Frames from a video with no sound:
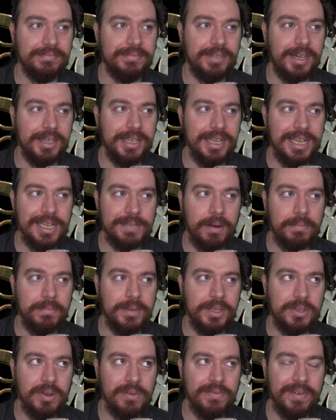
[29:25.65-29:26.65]
I think he's
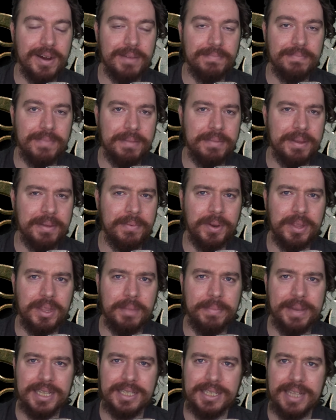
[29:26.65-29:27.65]
probably so far maybe one of
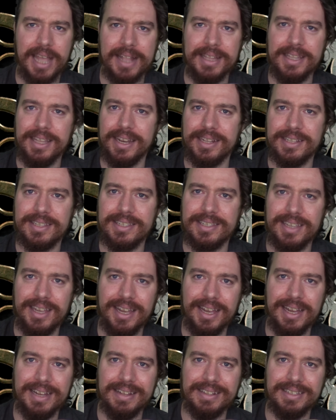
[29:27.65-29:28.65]
the best candidates
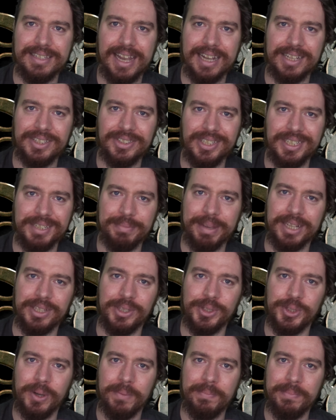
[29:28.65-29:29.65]
uh, to actually make the
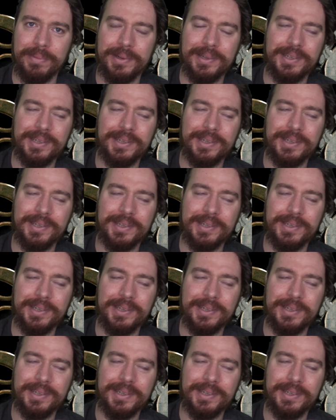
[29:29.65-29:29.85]
jump